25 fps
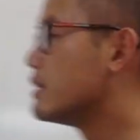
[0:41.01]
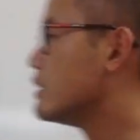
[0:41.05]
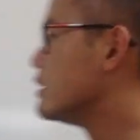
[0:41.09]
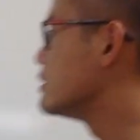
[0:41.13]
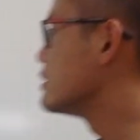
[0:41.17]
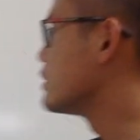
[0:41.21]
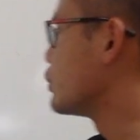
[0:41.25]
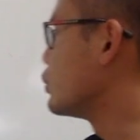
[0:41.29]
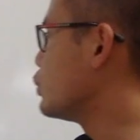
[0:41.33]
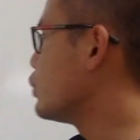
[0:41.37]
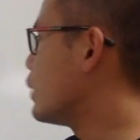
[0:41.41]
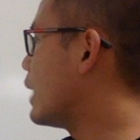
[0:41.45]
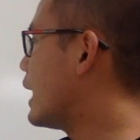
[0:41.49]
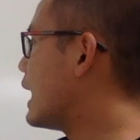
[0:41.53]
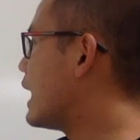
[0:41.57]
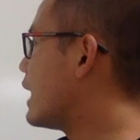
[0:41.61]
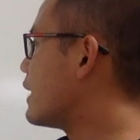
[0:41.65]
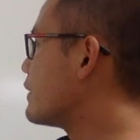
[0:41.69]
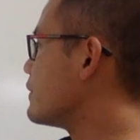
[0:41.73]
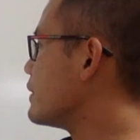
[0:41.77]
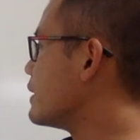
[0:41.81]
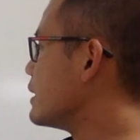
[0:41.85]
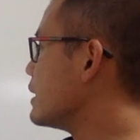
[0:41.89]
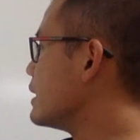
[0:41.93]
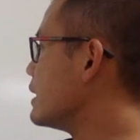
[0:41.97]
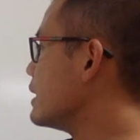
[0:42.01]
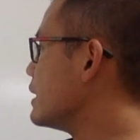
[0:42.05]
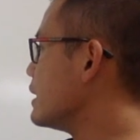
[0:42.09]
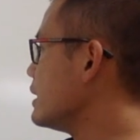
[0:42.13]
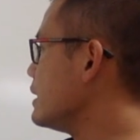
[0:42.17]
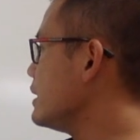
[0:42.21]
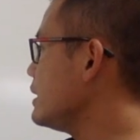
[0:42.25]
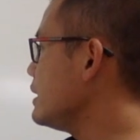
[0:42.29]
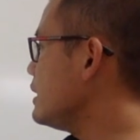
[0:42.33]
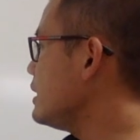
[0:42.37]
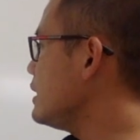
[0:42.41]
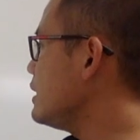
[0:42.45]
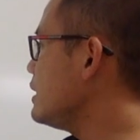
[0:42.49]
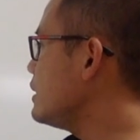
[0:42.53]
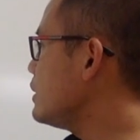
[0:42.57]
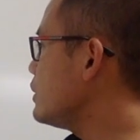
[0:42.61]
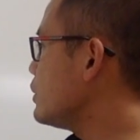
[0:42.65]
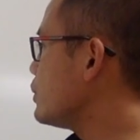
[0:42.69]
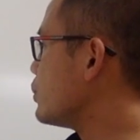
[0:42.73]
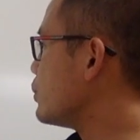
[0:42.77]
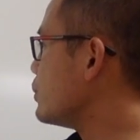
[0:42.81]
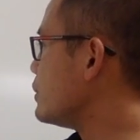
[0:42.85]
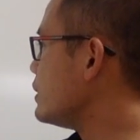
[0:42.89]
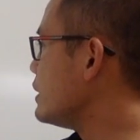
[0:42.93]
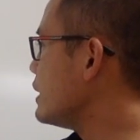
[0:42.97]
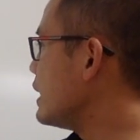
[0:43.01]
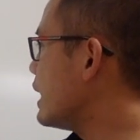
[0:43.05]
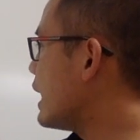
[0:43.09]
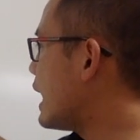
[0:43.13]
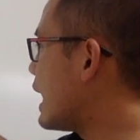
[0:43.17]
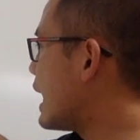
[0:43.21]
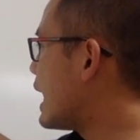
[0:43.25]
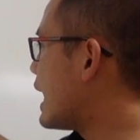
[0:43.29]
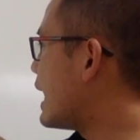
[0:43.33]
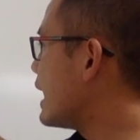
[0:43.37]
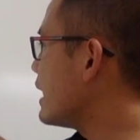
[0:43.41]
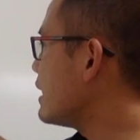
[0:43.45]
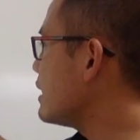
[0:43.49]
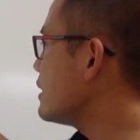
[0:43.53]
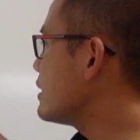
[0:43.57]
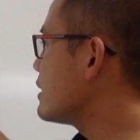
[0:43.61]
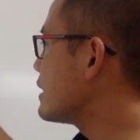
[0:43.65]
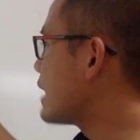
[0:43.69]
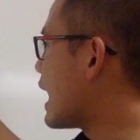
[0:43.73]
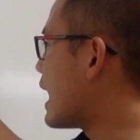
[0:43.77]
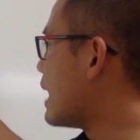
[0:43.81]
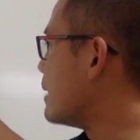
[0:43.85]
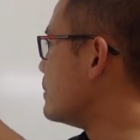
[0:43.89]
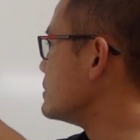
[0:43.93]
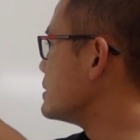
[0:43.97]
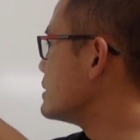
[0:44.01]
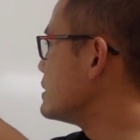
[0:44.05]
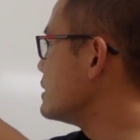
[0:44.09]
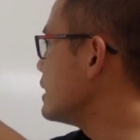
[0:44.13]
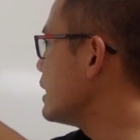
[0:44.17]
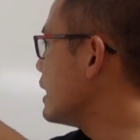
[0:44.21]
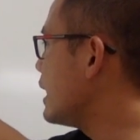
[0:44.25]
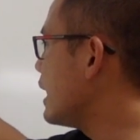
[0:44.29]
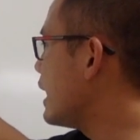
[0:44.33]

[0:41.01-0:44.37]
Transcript: So we will have E to the I times